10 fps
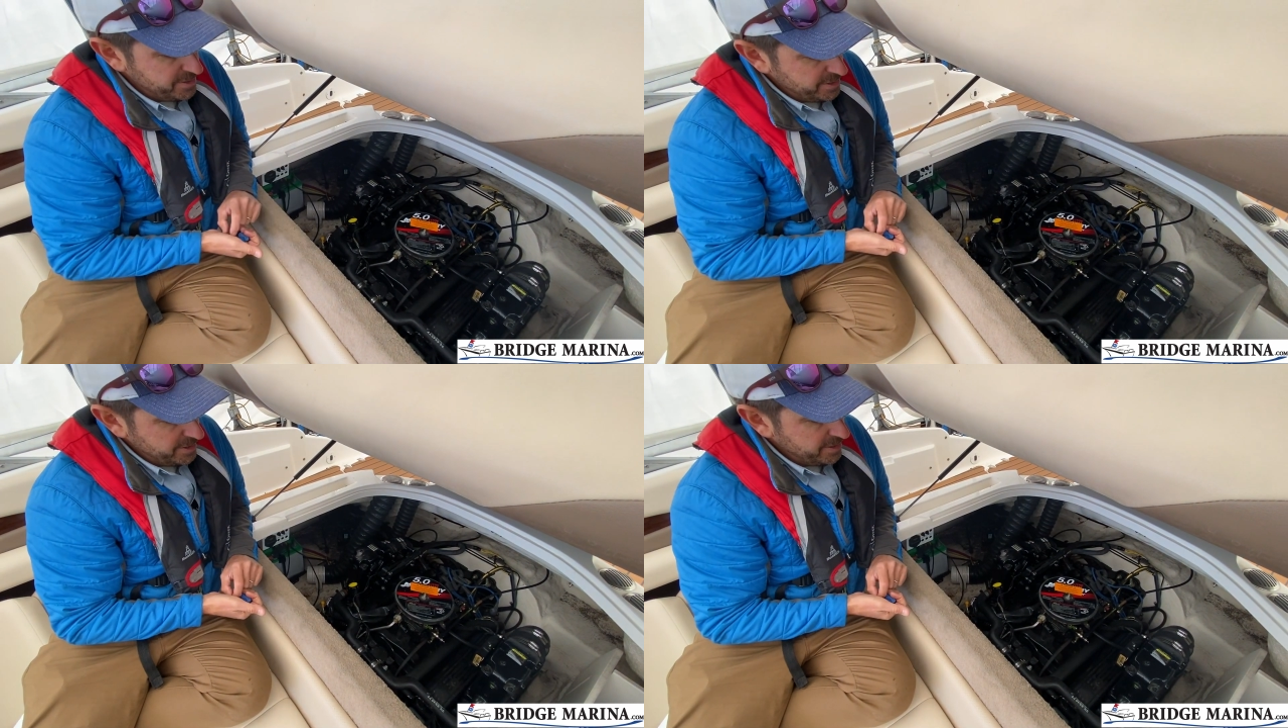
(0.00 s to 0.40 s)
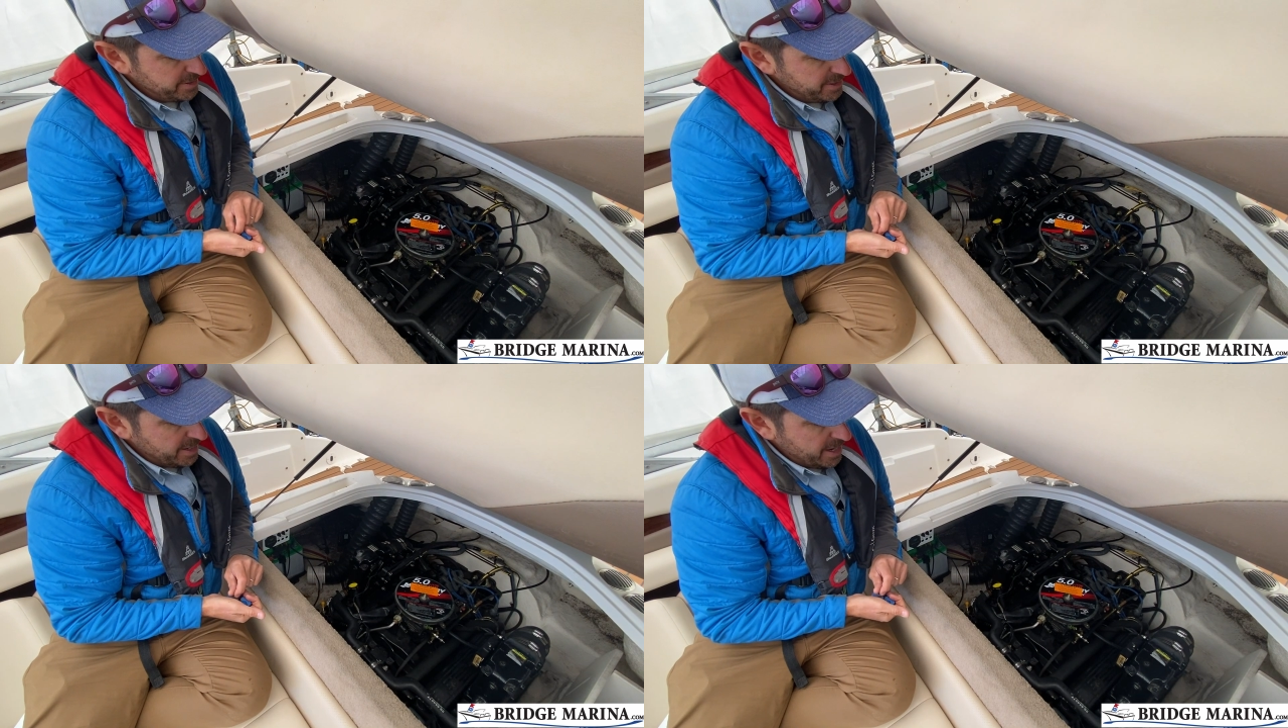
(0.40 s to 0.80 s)
the
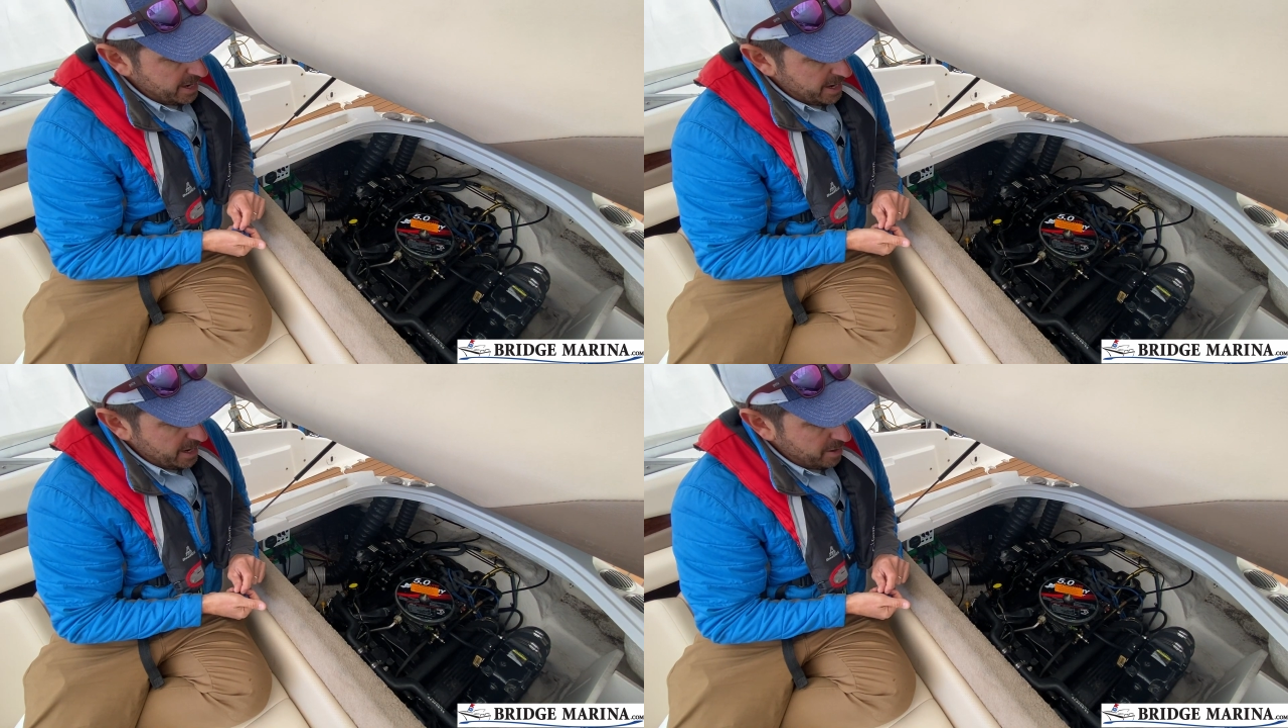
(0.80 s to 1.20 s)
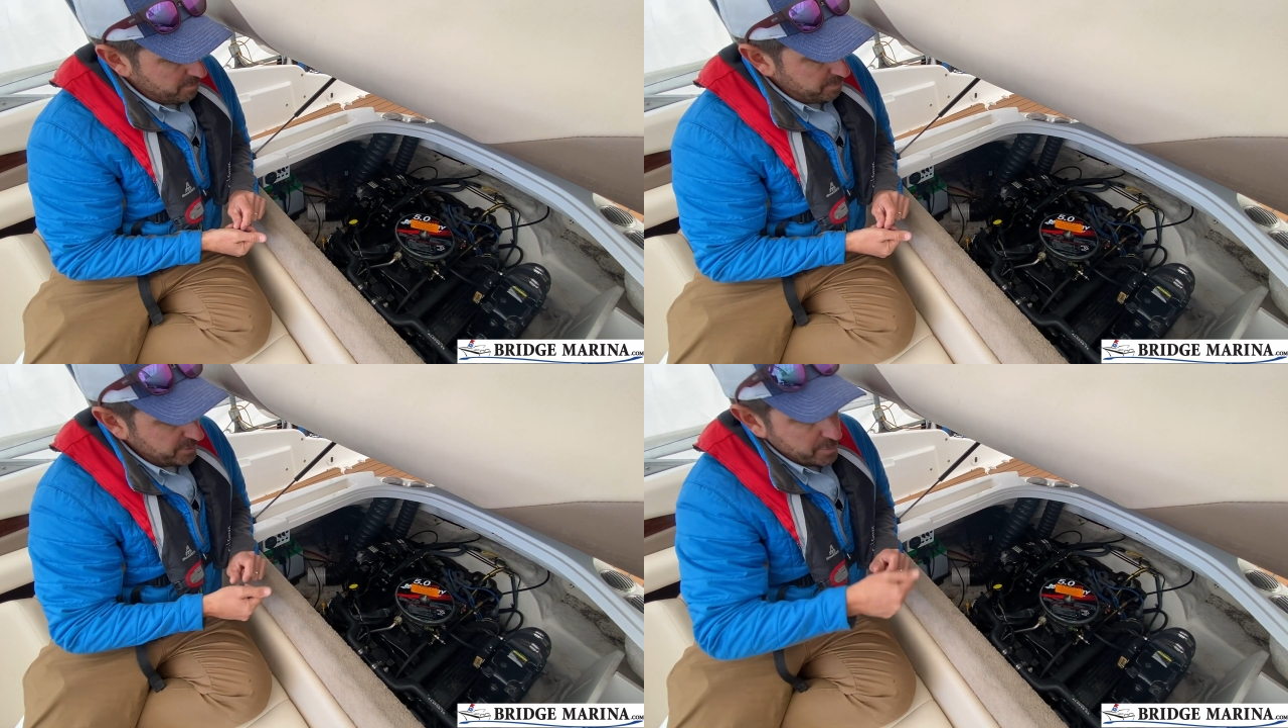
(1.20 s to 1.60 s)

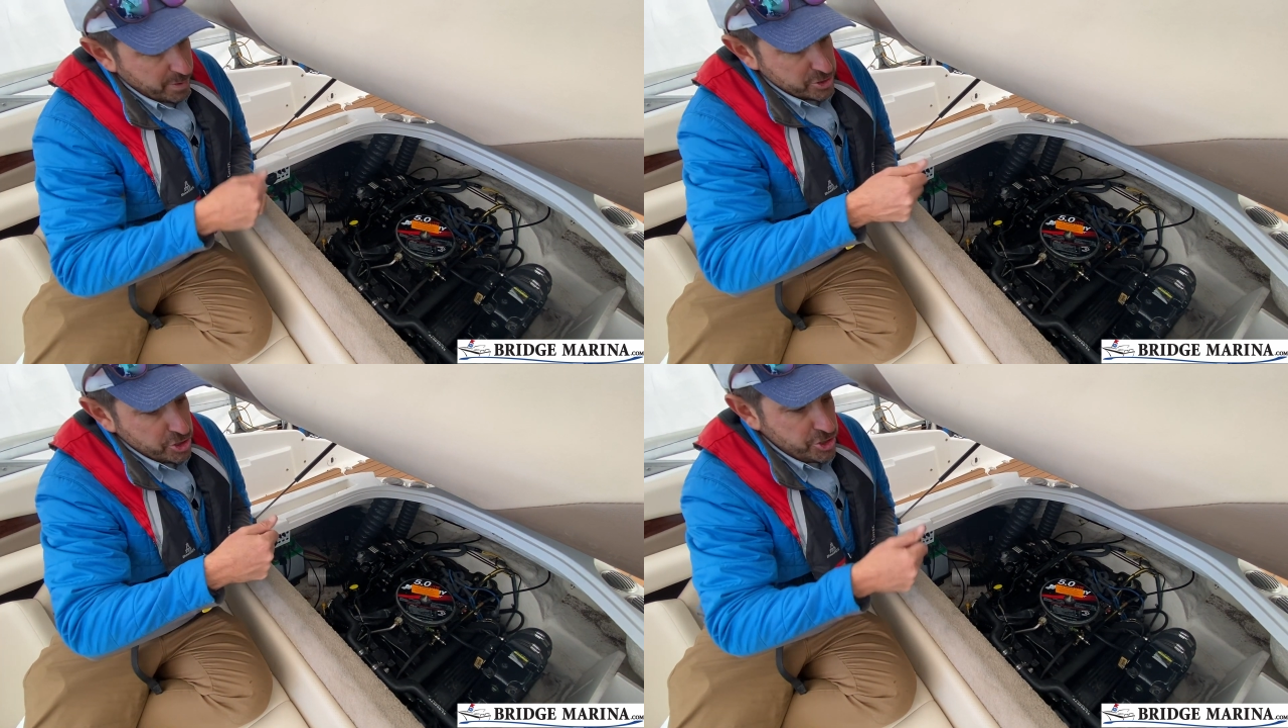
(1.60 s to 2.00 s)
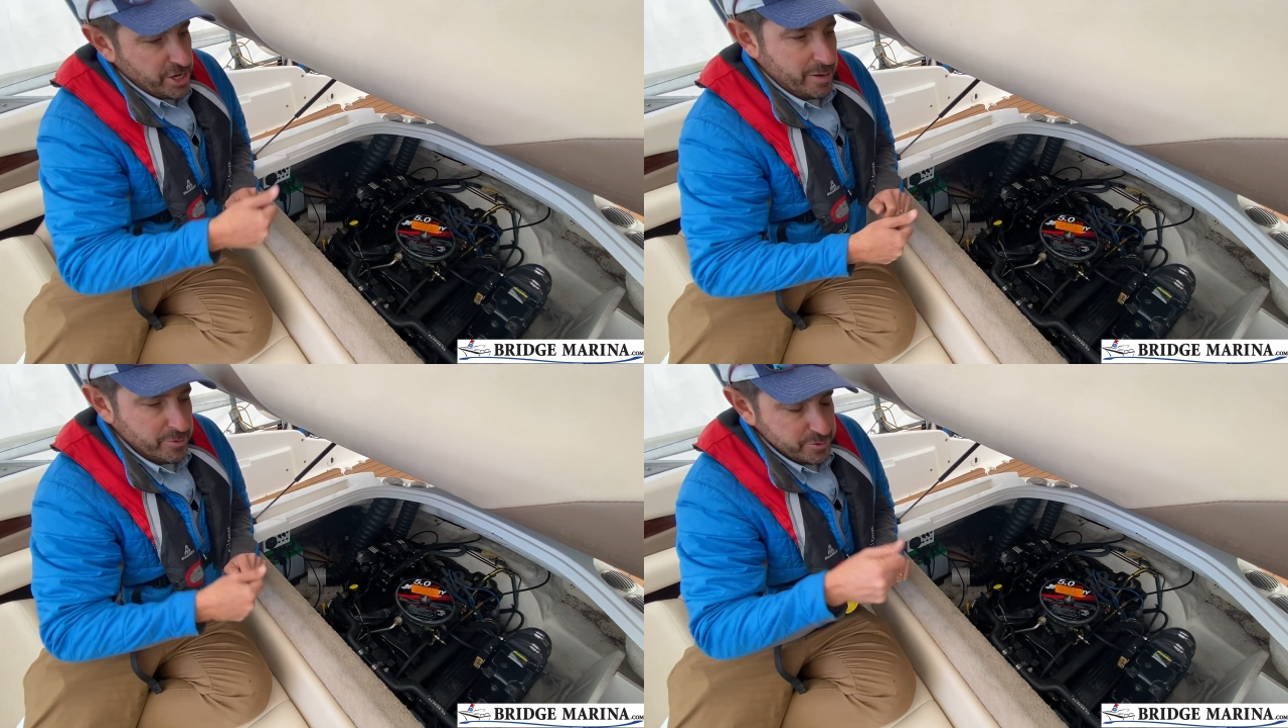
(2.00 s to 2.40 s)
combustion
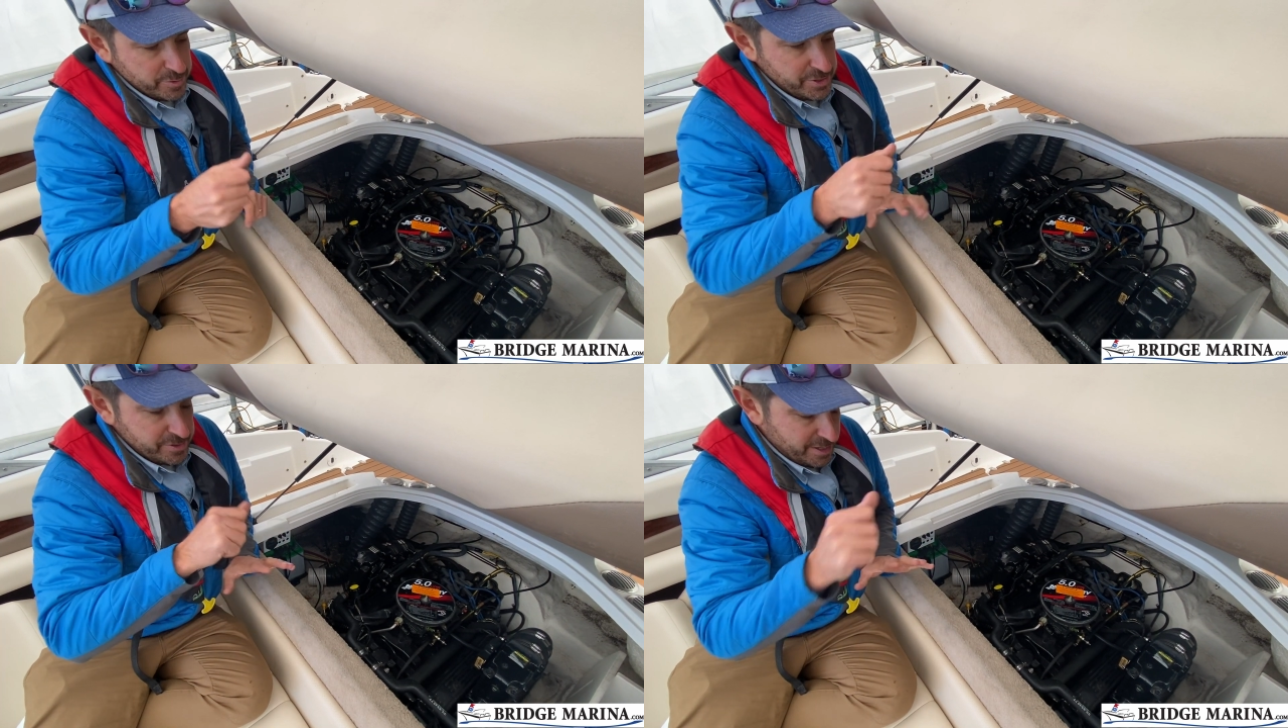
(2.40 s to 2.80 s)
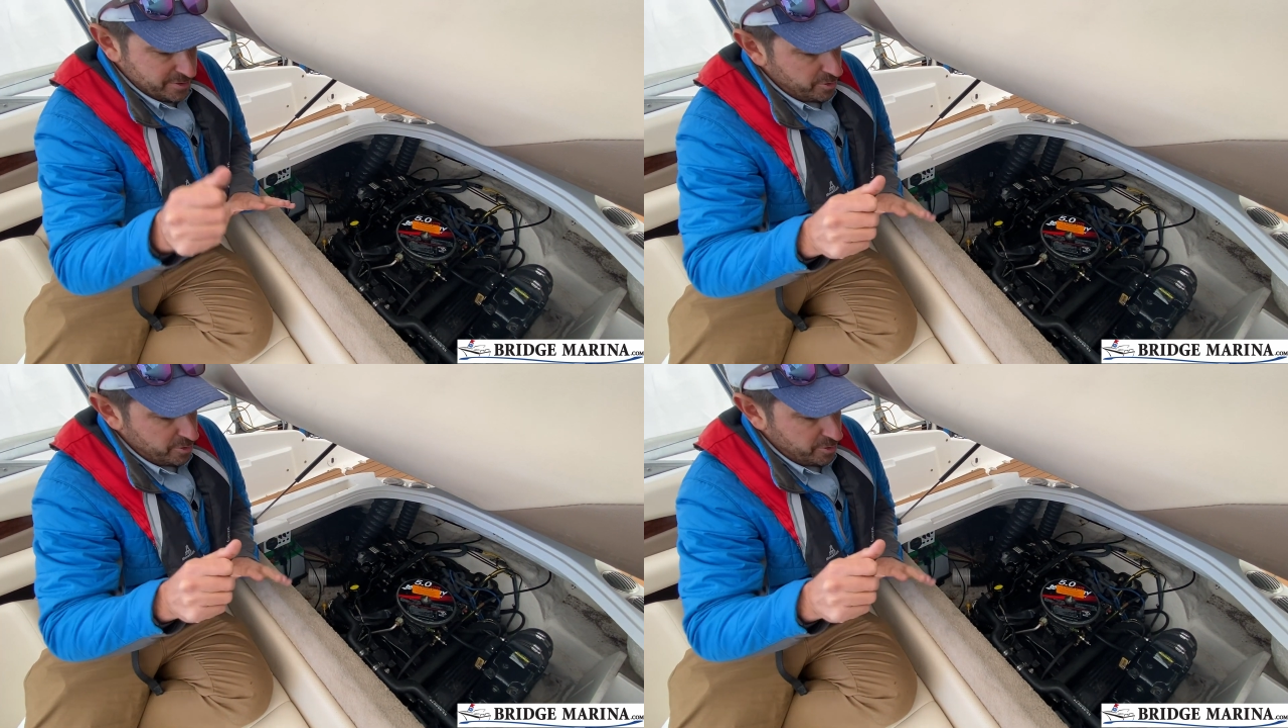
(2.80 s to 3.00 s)
chambers, which that's a